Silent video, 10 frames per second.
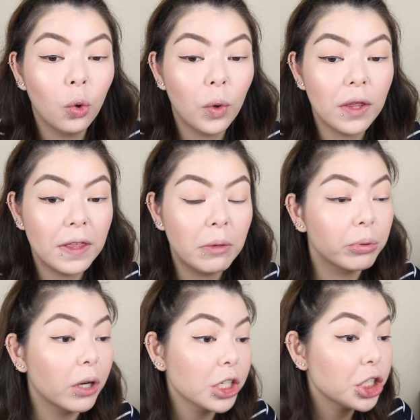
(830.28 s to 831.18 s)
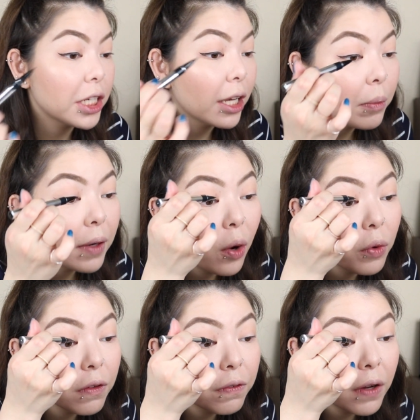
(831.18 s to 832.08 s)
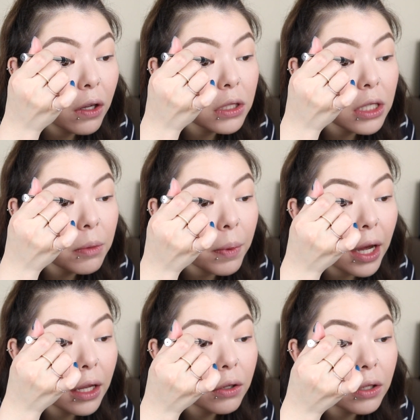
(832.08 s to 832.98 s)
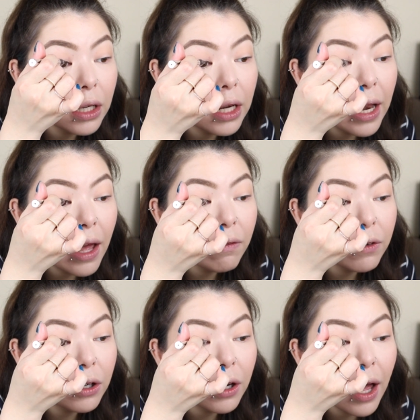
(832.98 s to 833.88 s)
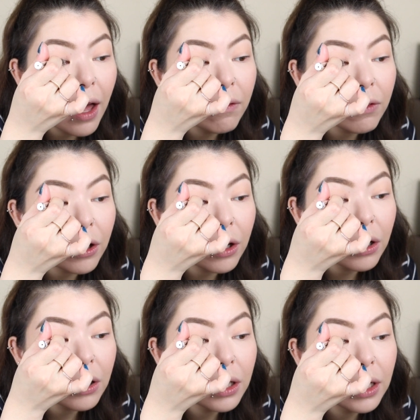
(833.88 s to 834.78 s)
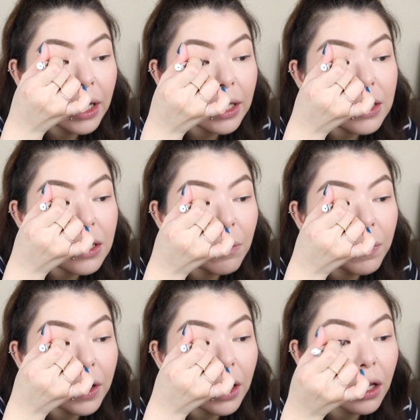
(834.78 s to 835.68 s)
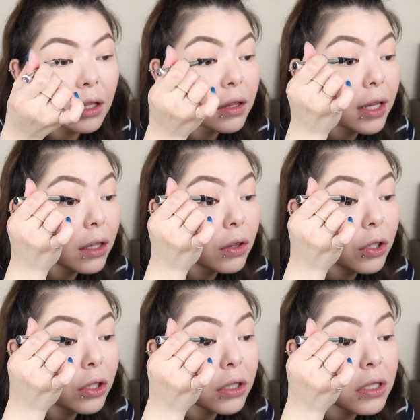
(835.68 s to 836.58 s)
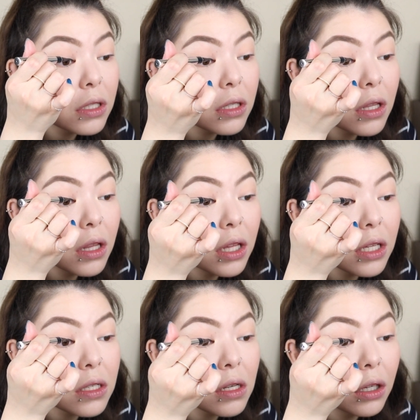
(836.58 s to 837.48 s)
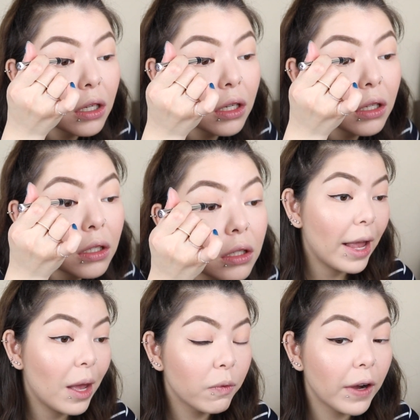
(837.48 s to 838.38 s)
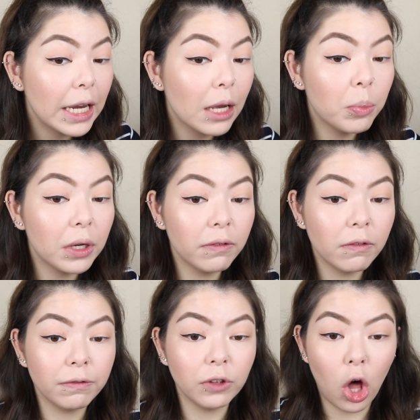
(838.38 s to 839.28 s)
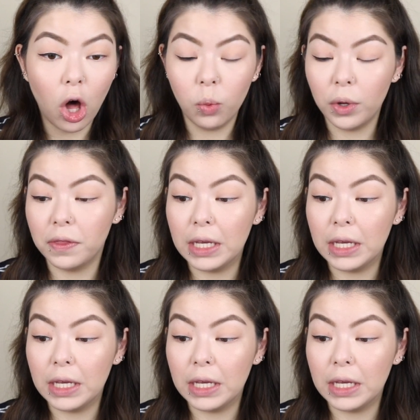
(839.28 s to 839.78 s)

with the brush tip. Now with a felt tip, I could never ever get something that looks this good. I am finding a bit of a flaw with